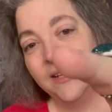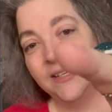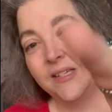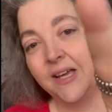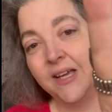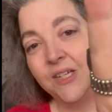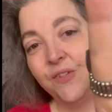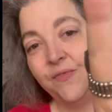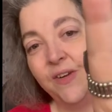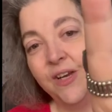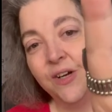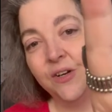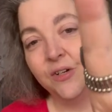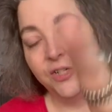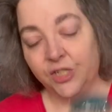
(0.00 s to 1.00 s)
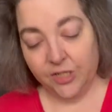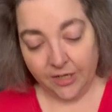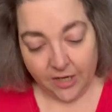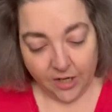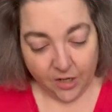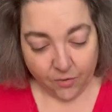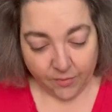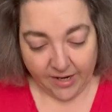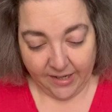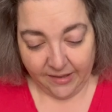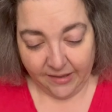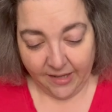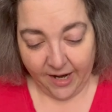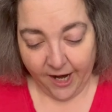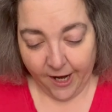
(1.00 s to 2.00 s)
fingers
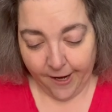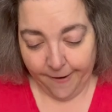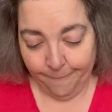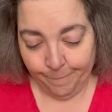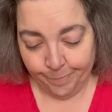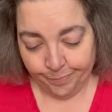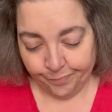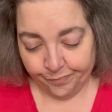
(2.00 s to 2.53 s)
right there.